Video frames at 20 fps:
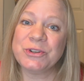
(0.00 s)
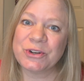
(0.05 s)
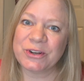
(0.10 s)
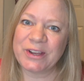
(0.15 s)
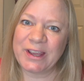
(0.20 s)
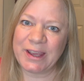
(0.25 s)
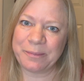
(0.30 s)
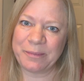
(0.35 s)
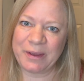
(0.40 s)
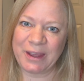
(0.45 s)

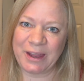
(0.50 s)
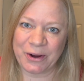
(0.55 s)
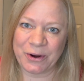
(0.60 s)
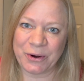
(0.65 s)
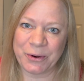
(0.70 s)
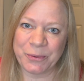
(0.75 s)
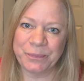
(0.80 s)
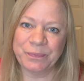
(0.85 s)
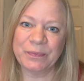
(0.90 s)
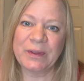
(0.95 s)
Kim
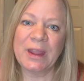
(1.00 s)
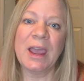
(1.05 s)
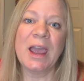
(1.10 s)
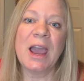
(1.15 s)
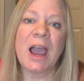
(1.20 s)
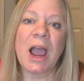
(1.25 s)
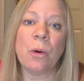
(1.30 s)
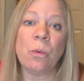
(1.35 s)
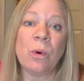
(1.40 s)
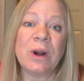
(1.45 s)
here.
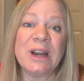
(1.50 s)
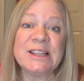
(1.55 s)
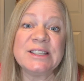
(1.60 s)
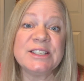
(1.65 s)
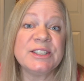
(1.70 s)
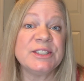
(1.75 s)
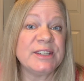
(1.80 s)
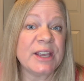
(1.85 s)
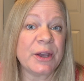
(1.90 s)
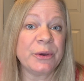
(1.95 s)
I wanted
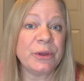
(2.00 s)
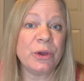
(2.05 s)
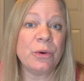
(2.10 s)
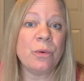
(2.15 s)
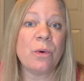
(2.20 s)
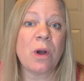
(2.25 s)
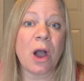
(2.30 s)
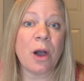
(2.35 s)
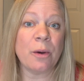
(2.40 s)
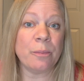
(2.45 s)
to tell
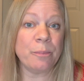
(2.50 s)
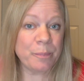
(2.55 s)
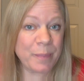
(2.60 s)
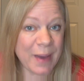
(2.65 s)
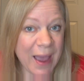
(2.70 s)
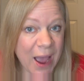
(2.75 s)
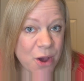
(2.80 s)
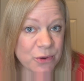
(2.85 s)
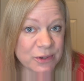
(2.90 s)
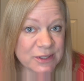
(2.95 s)
you
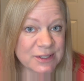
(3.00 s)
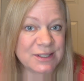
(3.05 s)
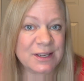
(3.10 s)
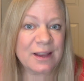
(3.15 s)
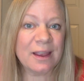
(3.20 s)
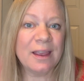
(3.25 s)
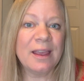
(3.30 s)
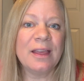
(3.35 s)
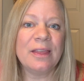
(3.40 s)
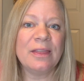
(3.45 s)
about
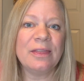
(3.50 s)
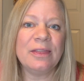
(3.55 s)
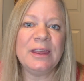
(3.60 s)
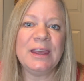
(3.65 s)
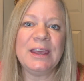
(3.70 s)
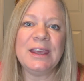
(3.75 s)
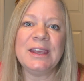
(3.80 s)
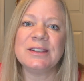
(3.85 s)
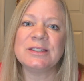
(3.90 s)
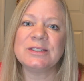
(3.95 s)

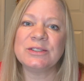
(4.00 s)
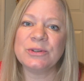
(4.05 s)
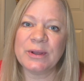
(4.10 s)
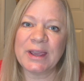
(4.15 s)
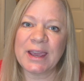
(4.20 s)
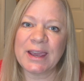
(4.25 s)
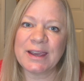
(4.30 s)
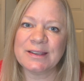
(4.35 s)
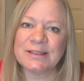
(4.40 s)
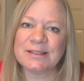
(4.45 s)
the
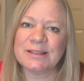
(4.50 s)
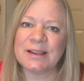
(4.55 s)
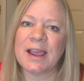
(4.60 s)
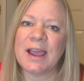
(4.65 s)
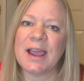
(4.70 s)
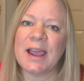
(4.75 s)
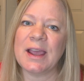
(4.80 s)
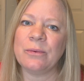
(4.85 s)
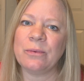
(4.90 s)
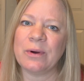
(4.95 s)
suitcase
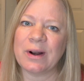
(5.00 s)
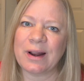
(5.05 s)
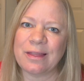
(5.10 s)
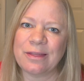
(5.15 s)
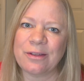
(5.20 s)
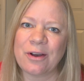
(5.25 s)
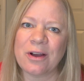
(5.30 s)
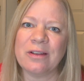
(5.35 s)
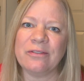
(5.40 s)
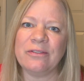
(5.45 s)
and what I
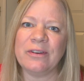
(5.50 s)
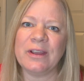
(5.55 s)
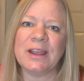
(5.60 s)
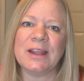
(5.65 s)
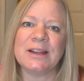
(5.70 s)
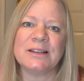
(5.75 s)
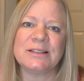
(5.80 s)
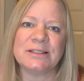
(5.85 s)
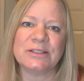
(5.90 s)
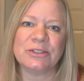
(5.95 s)
thought of
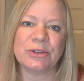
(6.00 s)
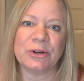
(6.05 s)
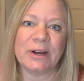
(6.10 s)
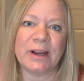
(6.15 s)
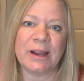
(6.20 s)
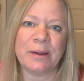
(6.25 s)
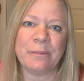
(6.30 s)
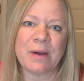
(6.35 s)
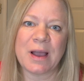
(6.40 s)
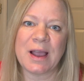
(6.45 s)
it
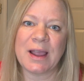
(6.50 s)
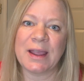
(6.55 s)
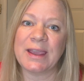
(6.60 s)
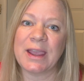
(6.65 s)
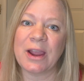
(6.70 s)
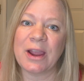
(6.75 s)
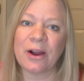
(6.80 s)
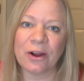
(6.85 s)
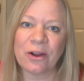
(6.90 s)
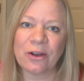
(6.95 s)
during my
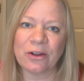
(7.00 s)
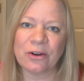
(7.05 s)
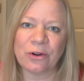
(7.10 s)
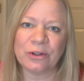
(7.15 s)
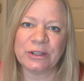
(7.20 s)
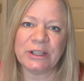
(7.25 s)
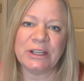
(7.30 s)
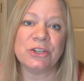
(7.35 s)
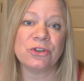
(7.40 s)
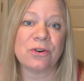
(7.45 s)
carry-on
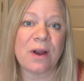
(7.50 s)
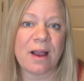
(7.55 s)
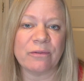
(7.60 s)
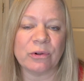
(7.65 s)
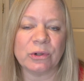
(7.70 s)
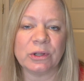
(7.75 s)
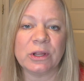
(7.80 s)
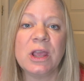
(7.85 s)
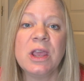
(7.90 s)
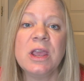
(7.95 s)
only
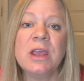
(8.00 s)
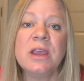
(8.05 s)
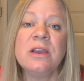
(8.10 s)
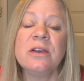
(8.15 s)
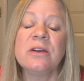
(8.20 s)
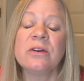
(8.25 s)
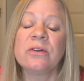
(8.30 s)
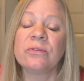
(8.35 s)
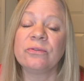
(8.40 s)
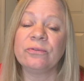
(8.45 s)
travel.
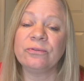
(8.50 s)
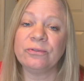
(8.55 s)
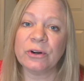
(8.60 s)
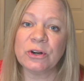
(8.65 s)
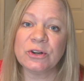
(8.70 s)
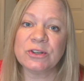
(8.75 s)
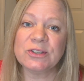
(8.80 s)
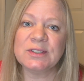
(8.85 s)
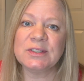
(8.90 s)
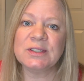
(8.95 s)

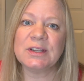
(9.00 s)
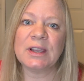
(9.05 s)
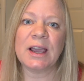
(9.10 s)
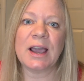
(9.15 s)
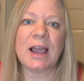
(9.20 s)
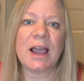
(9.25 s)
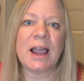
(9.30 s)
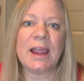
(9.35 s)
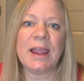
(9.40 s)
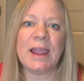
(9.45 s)
First,
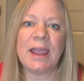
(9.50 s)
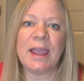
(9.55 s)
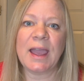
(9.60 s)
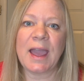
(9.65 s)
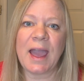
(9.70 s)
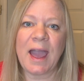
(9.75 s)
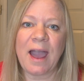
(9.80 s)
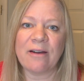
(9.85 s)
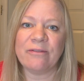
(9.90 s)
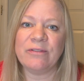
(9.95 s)
I
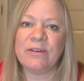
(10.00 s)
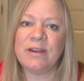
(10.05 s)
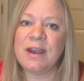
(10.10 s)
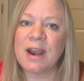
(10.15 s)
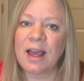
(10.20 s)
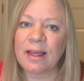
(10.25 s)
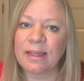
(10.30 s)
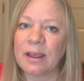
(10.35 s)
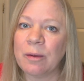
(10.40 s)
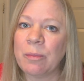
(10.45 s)
have
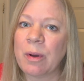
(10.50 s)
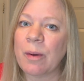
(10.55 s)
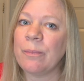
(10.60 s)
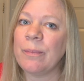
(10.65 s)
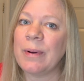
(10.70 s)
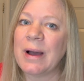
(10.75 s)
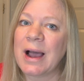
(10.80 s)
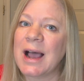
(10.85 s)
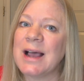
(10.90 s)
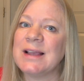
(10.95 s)
nothing but
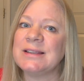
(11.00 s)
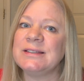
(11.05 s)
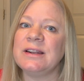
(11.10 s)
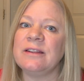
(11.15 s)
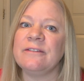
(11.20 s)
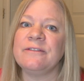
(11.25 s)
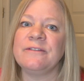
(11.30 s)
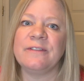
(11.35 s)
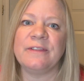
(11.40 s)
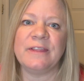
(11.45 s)

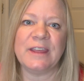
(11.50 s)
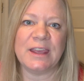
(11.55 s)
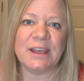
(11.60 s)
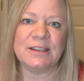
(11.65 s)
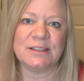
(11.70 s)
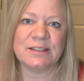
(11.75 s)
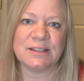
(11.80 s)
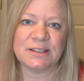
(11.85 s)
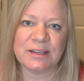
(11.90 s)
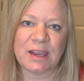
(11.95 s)
positive
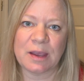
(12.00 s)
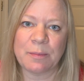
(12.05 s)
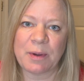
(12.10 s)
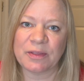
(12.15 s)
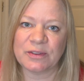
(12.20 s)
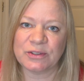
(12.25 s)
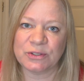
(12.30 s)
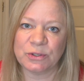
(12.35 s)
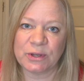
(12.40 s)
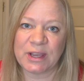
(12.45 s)
things to say
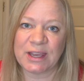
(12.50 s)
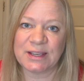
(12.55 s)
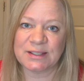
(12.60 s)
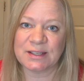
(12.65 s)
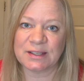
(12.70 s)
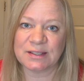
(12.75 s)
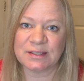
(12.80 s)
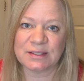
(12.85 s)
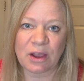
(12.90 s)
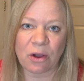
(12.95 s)
about the suitcase
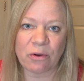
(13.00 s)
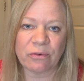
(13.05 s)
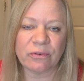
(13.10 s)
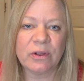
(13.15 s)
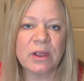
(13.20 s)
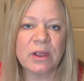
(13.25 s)
itself.